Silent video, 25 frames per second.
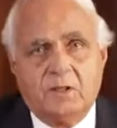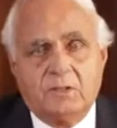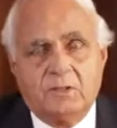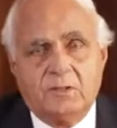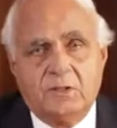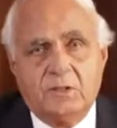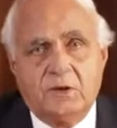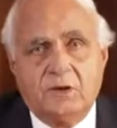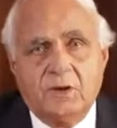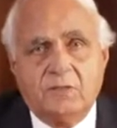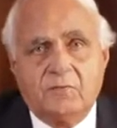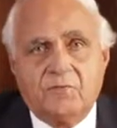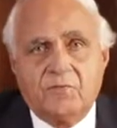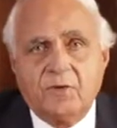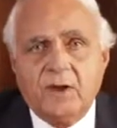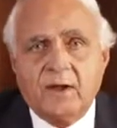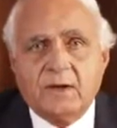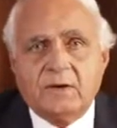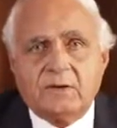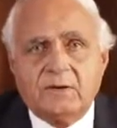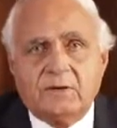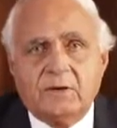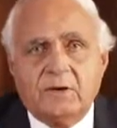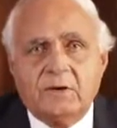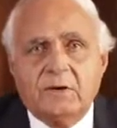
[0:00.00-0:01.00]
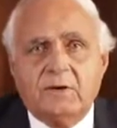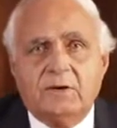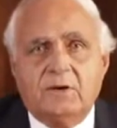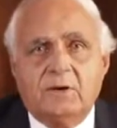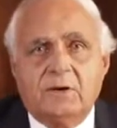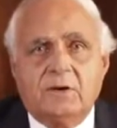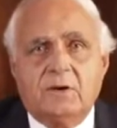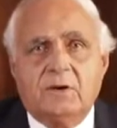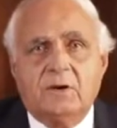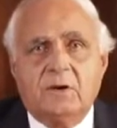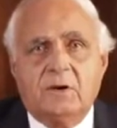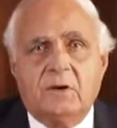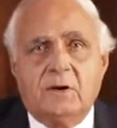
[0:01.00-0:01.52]
The
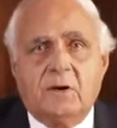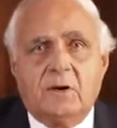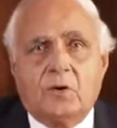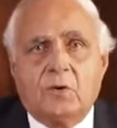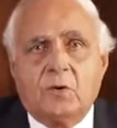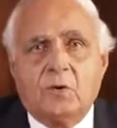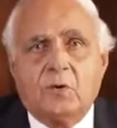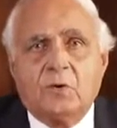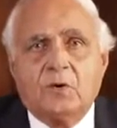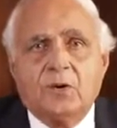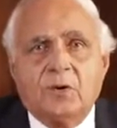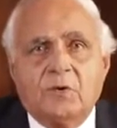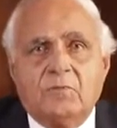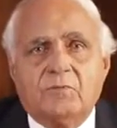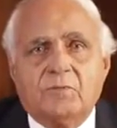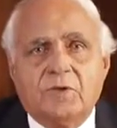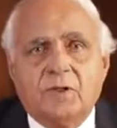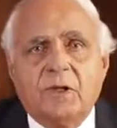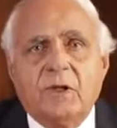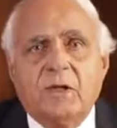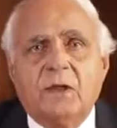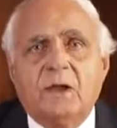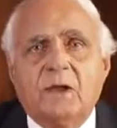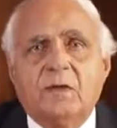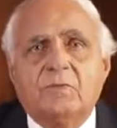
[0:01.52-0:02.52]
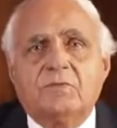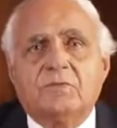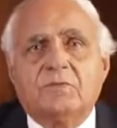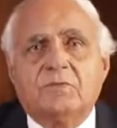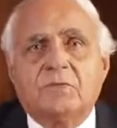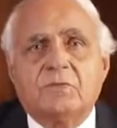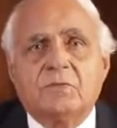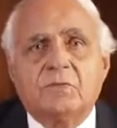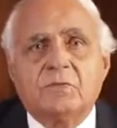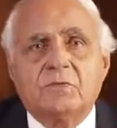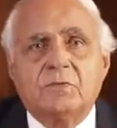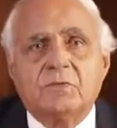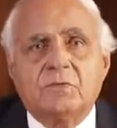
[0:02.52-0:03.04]
reflected glory of DLF's
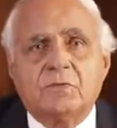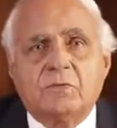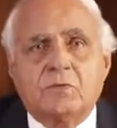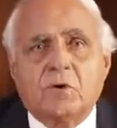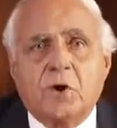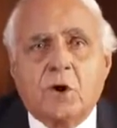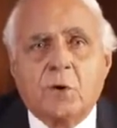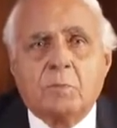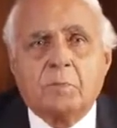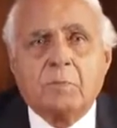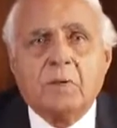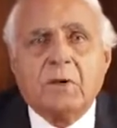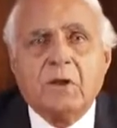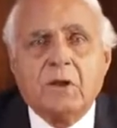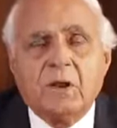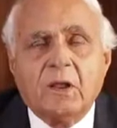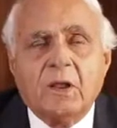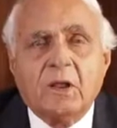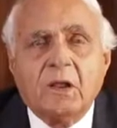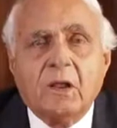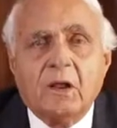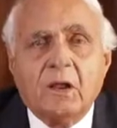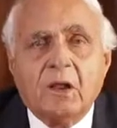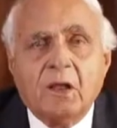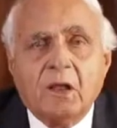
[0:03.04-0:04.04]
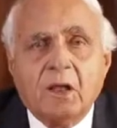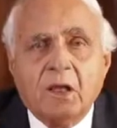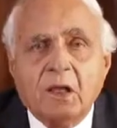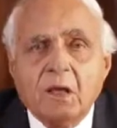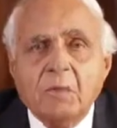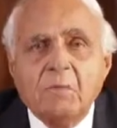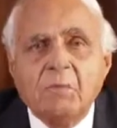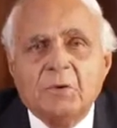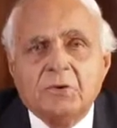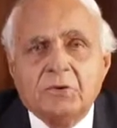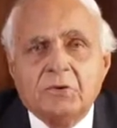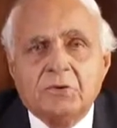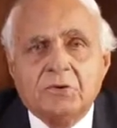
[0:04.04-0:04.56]
corporate
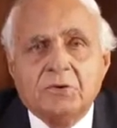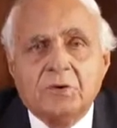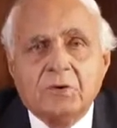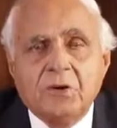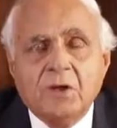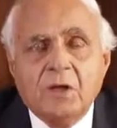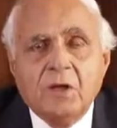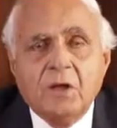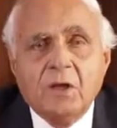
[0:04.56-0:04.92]
image